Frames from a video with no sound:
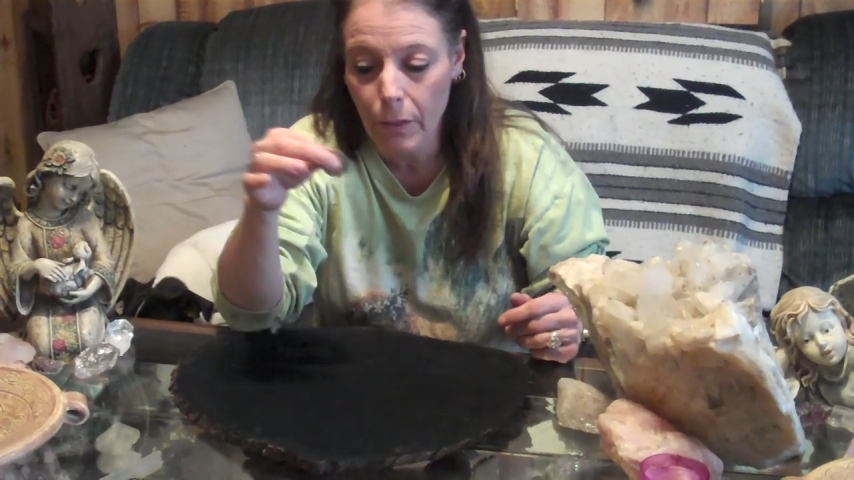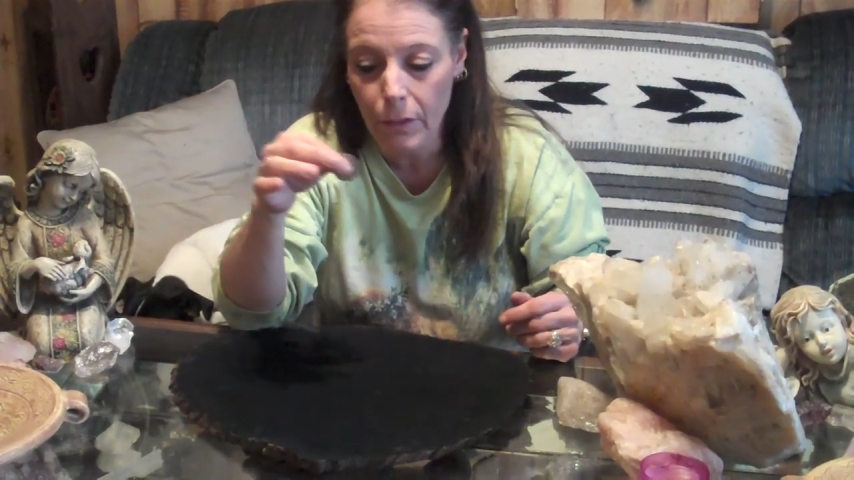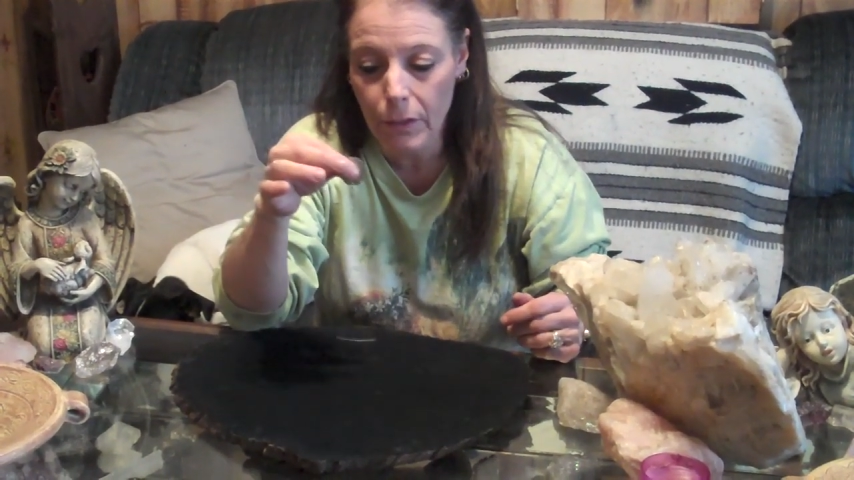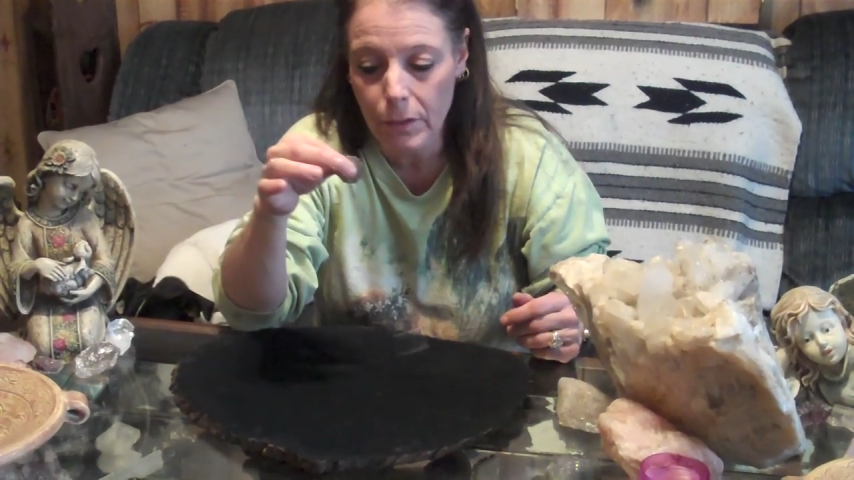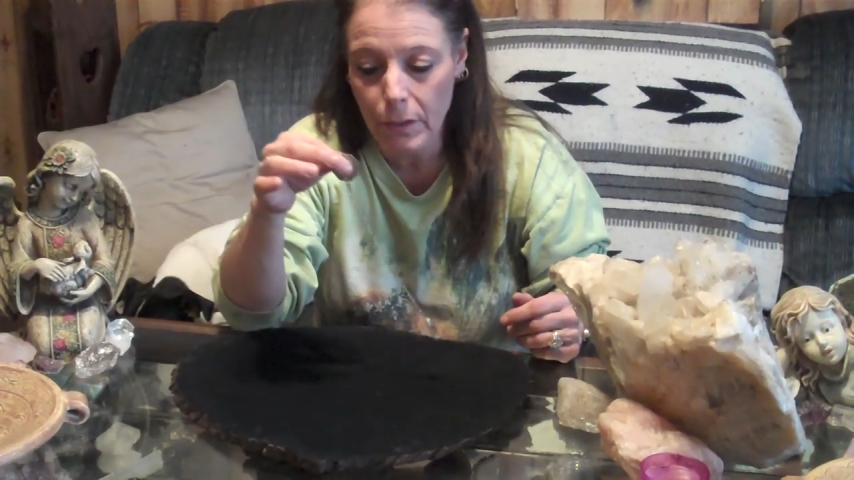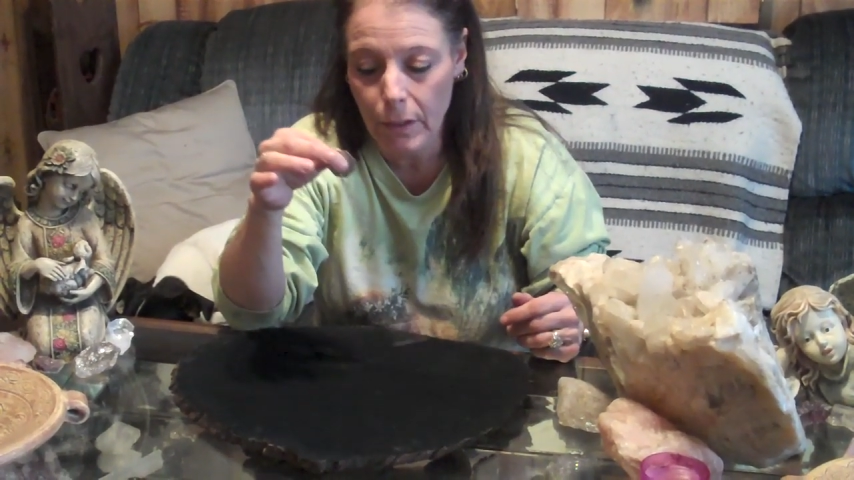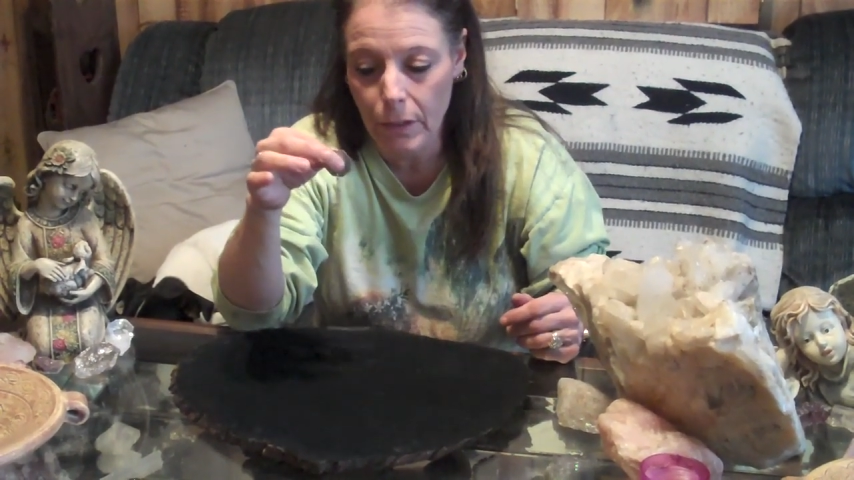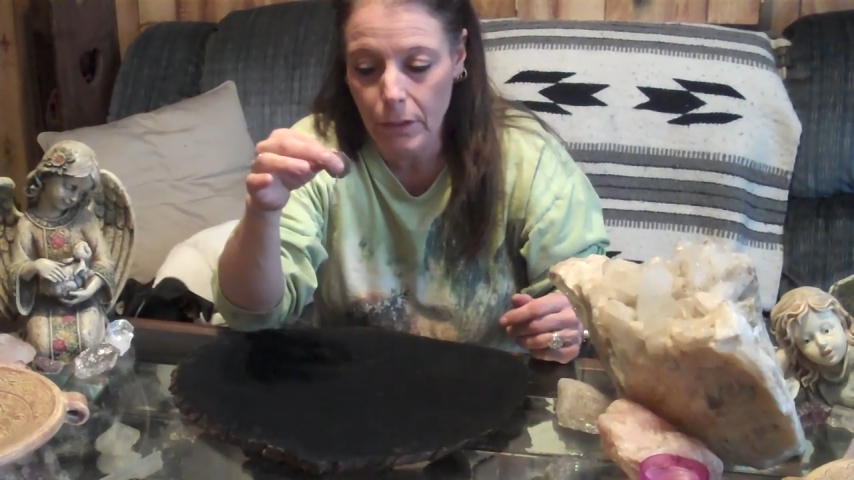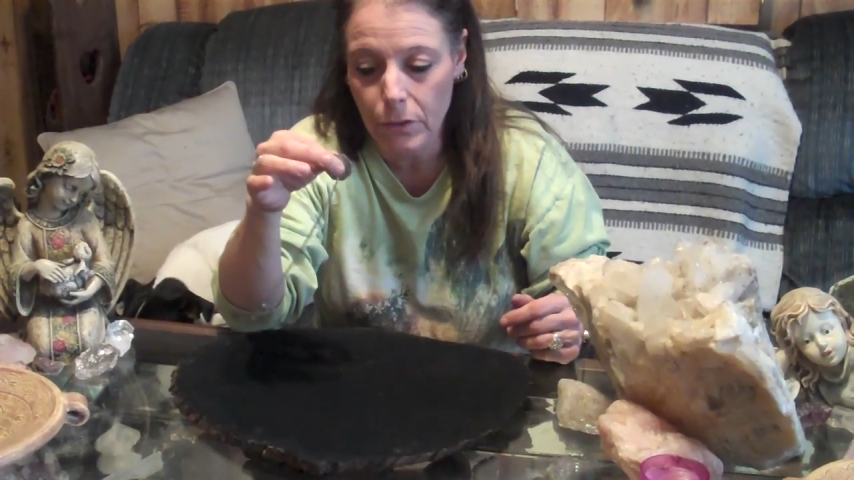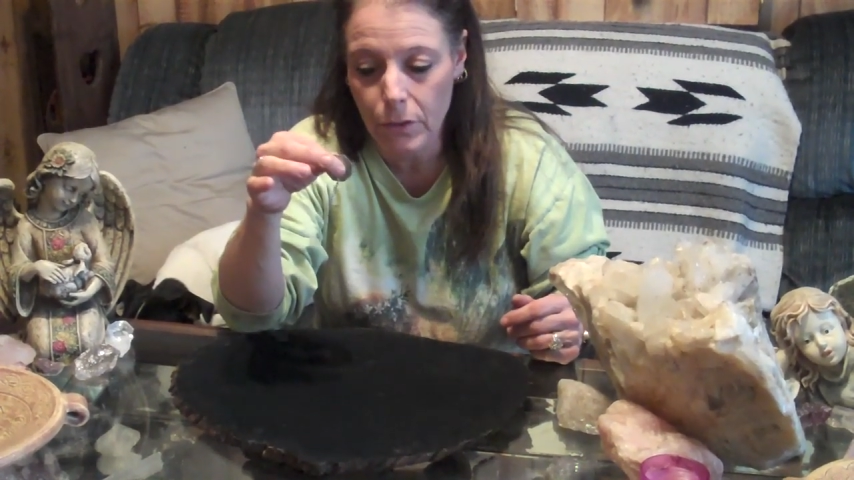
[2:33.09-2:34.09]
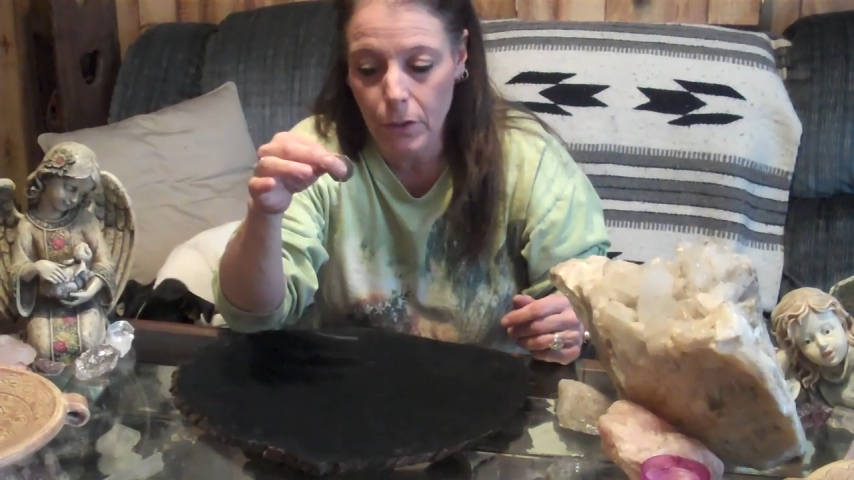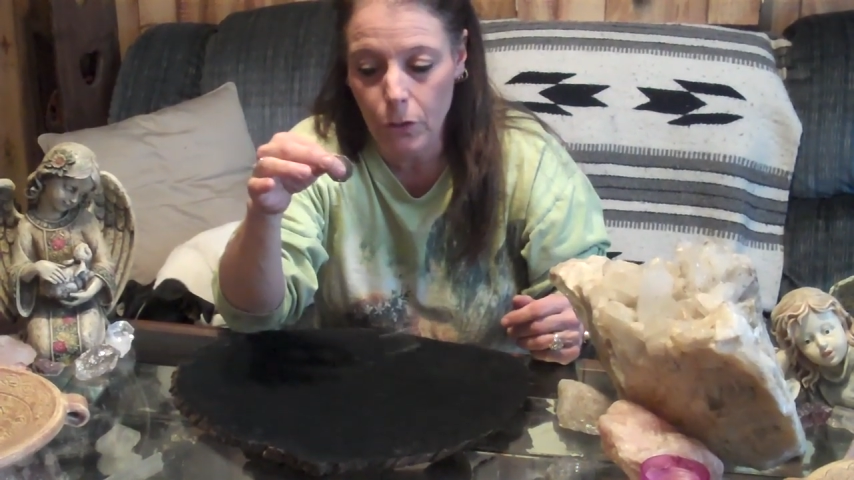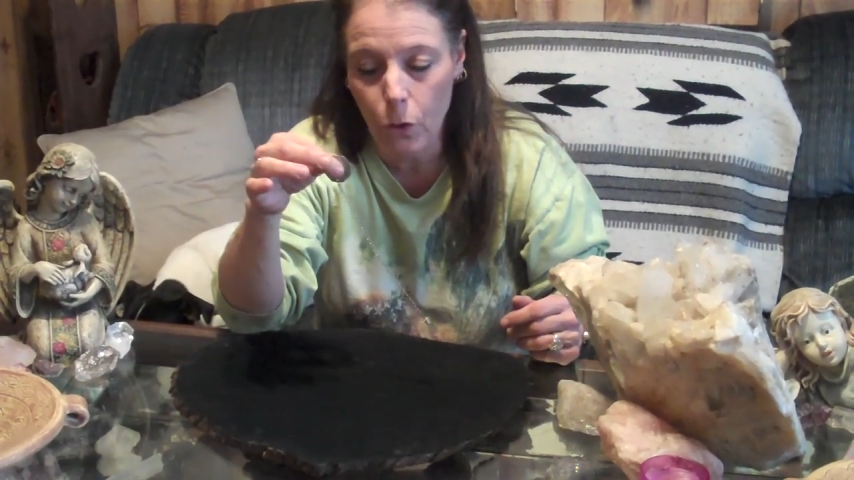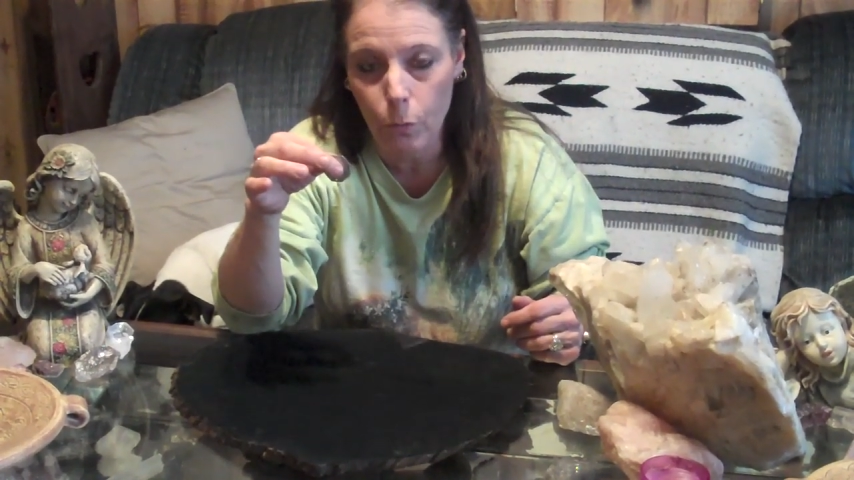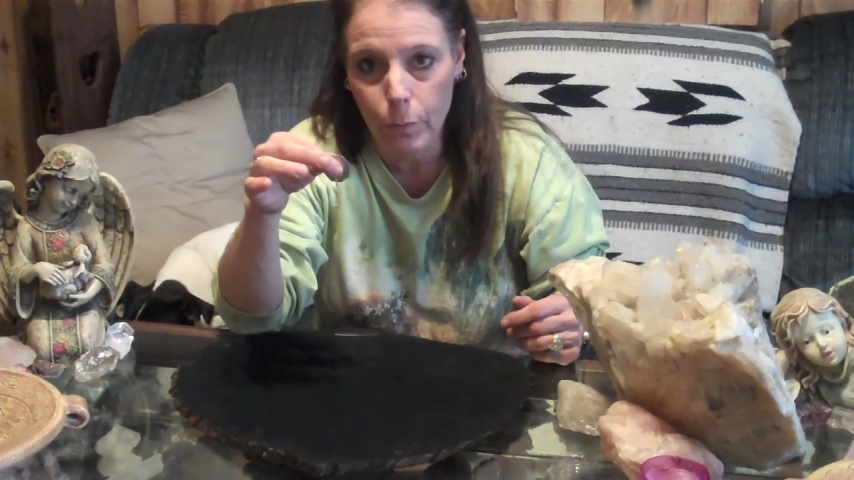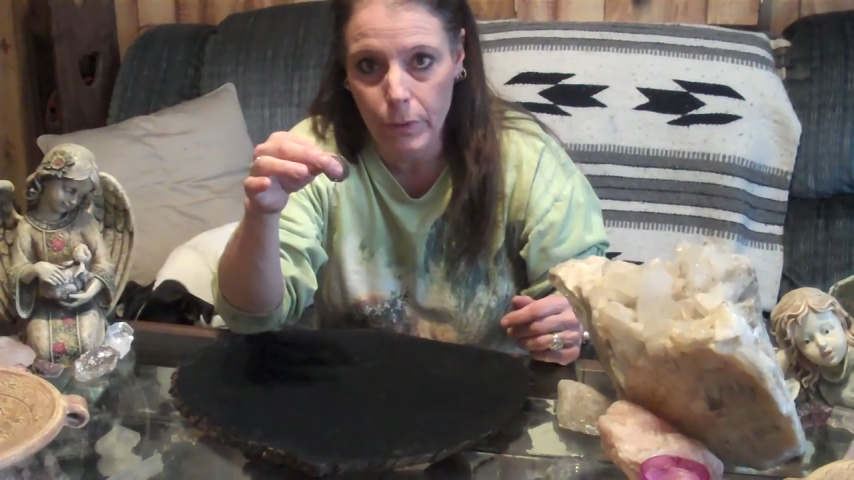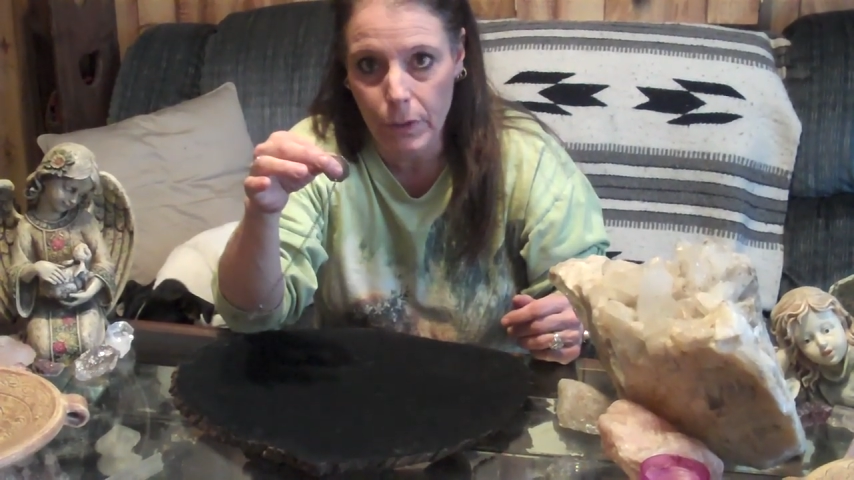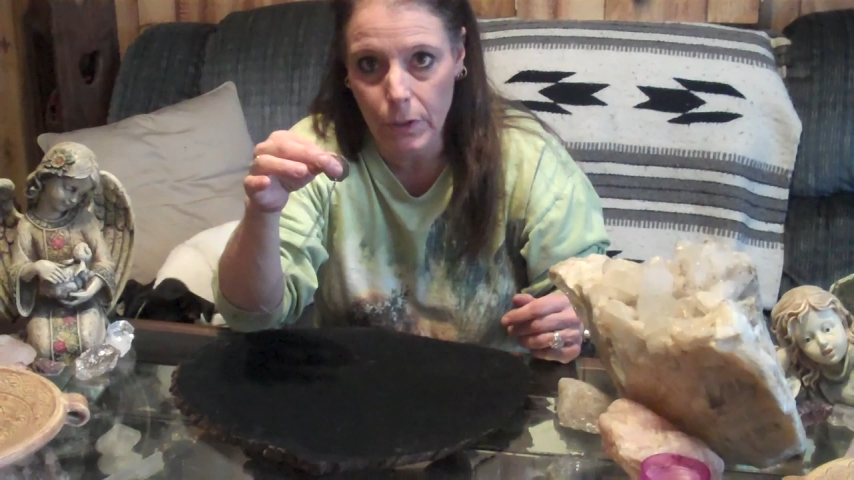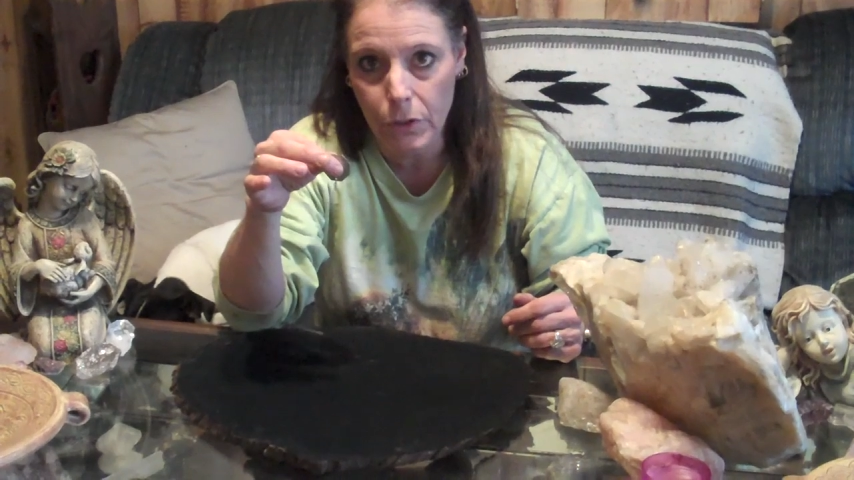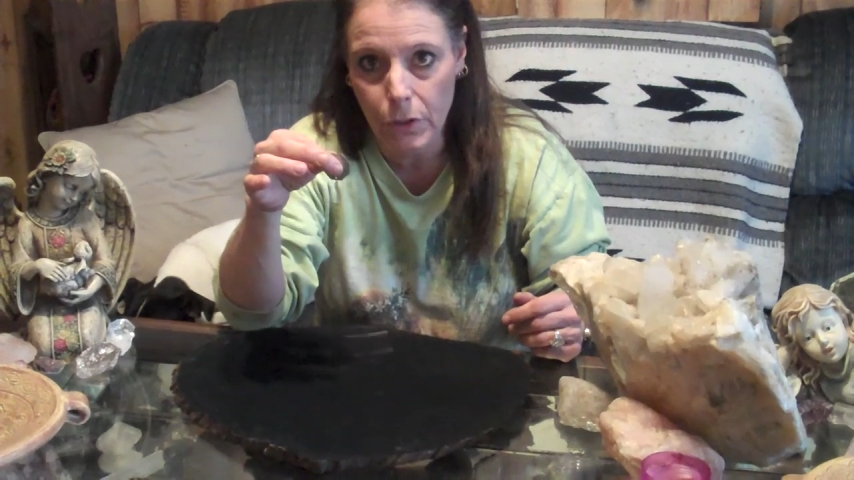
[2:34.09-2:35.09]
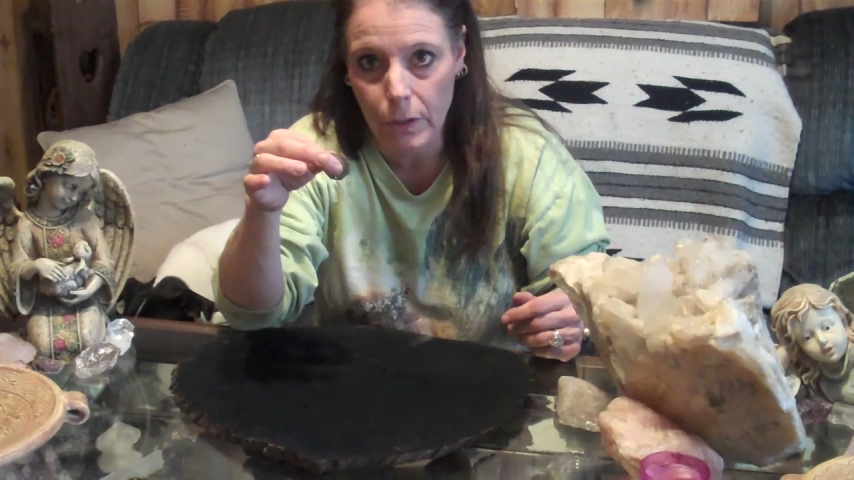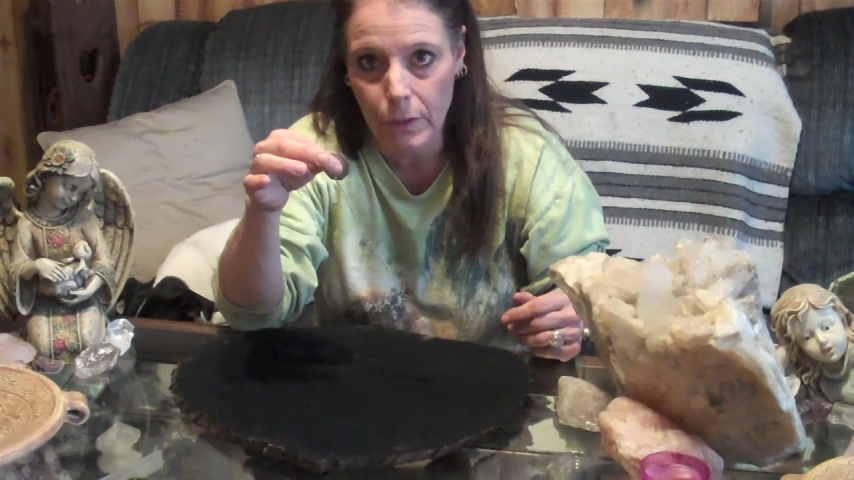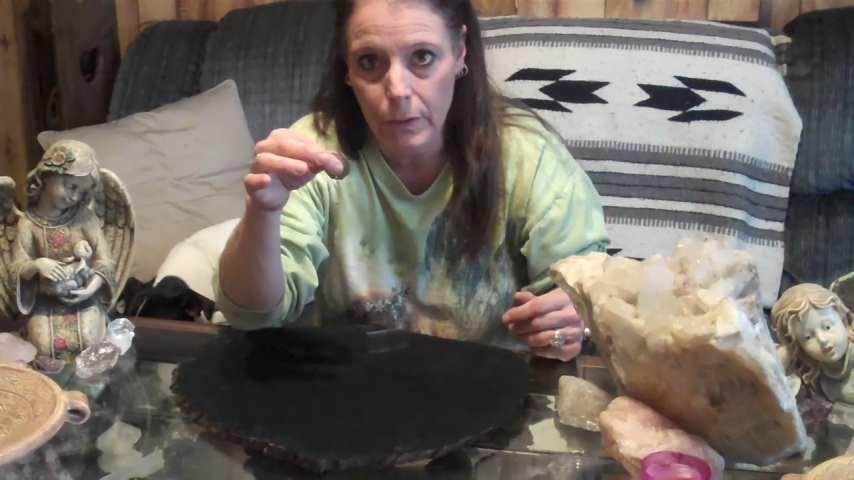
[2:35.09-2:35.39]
this is the no position.